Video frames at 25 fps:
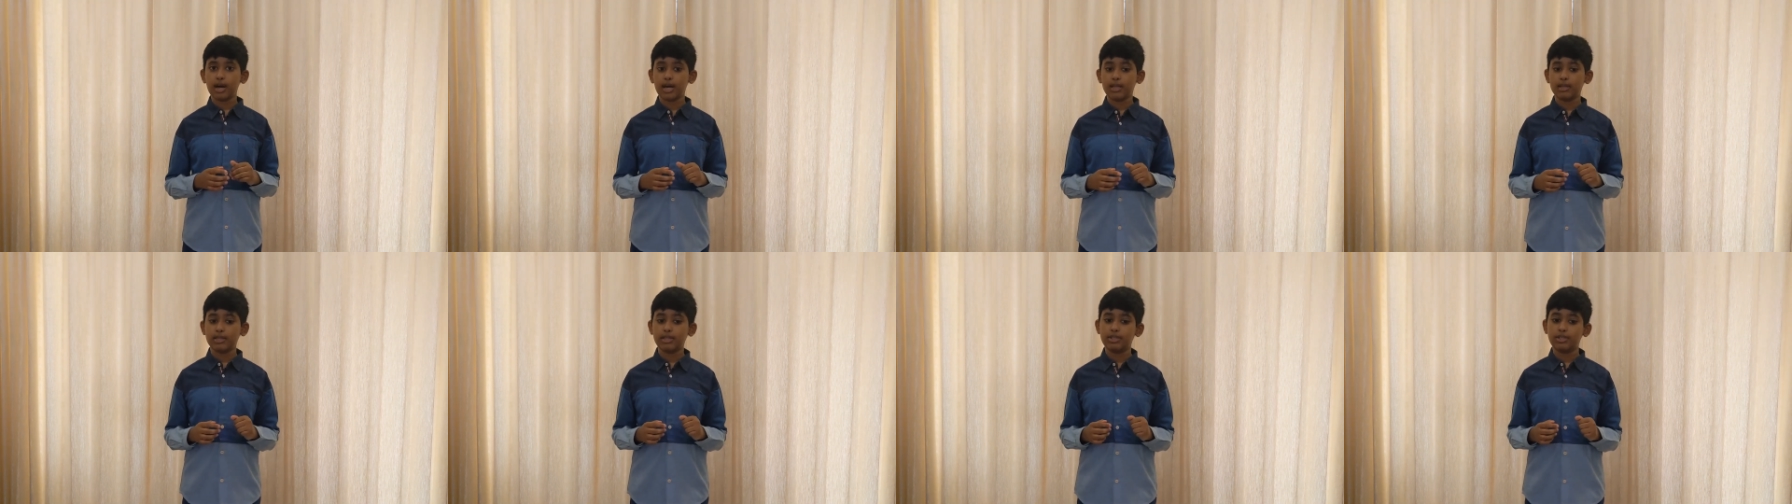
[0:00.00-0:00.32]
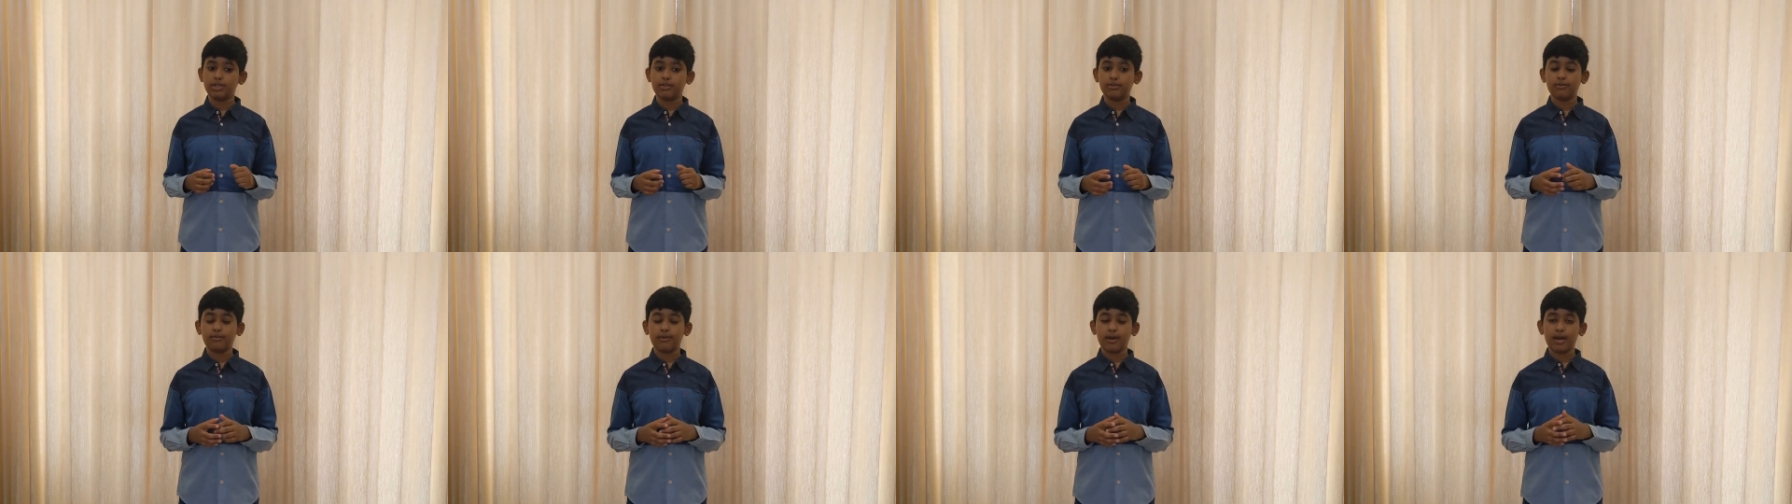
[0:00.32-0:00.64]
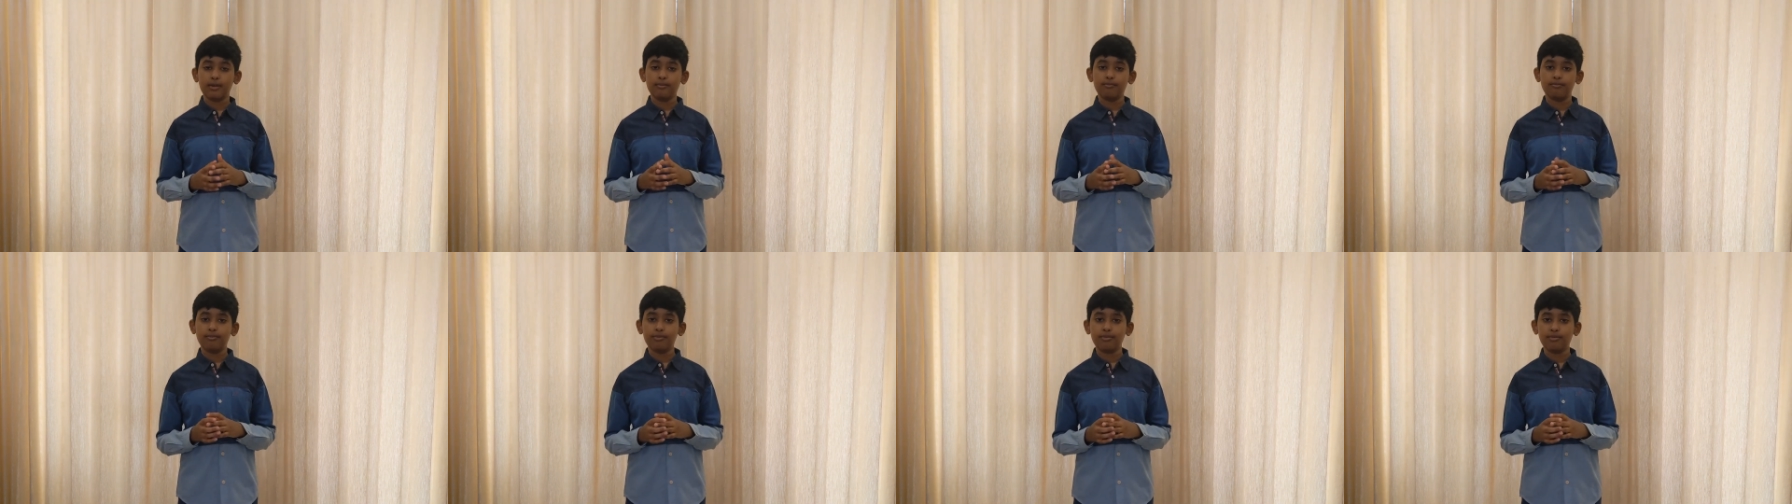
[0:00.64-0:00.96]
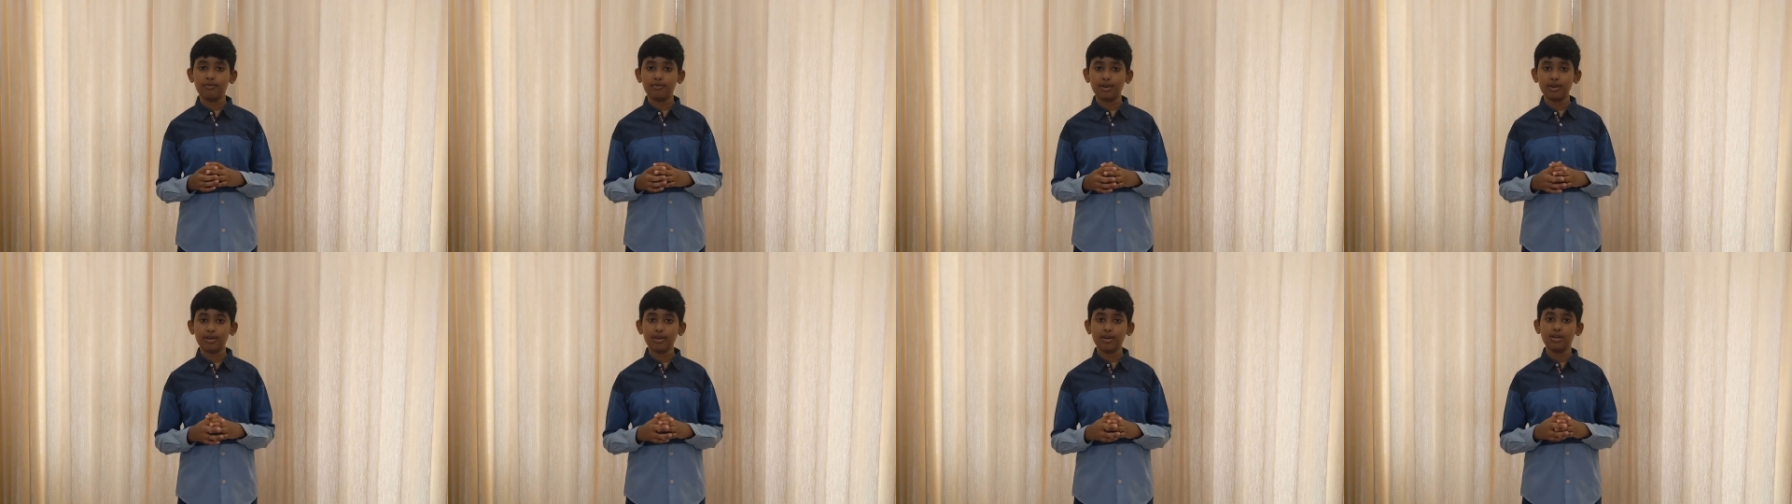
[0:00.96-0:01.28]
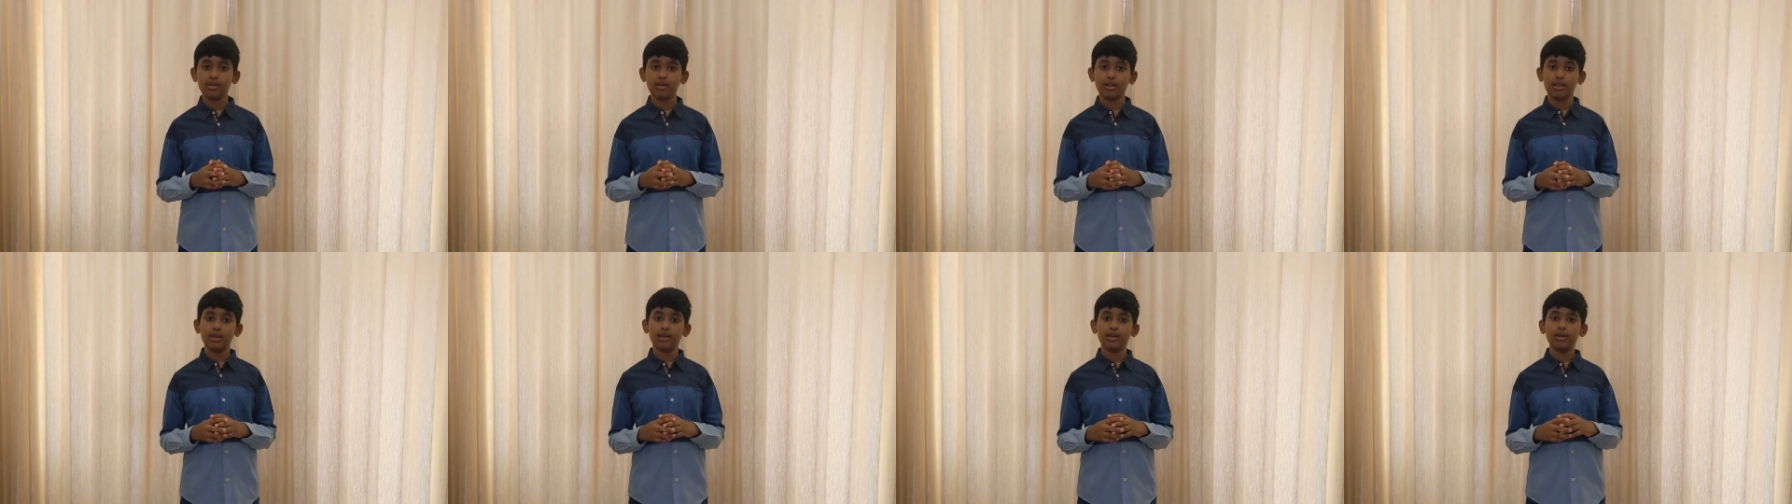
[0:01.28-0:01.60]
I described
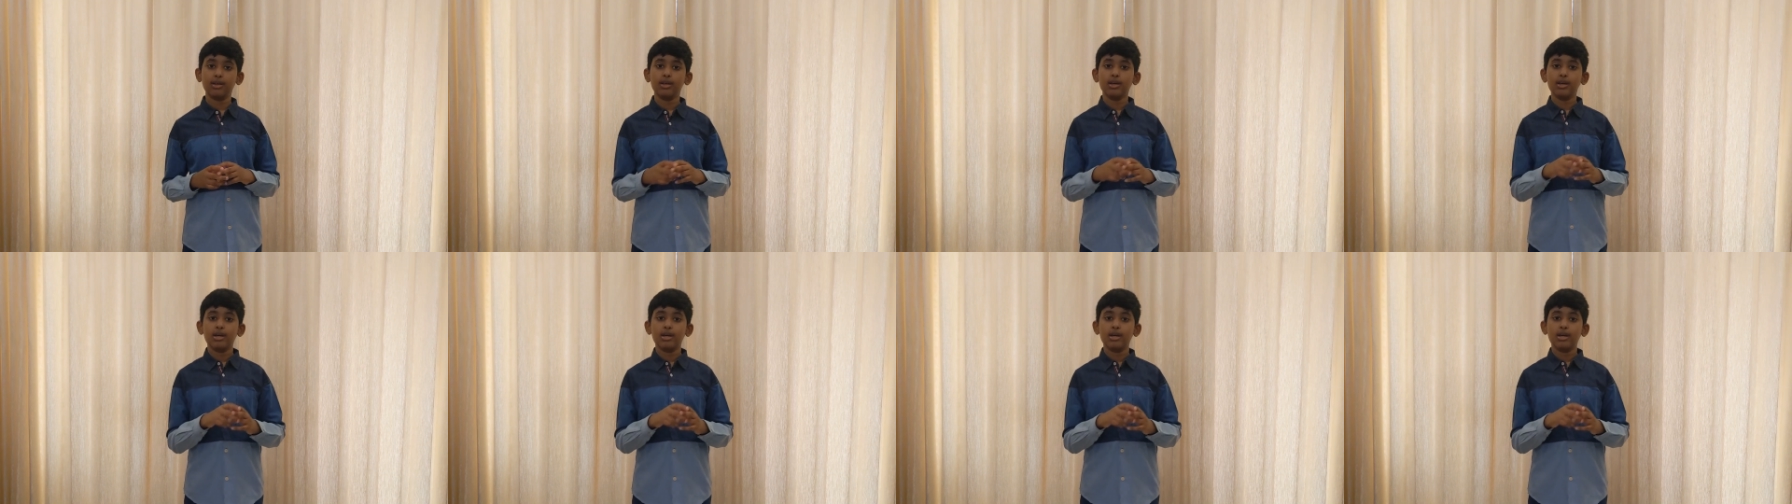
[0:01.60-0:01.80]
earlier.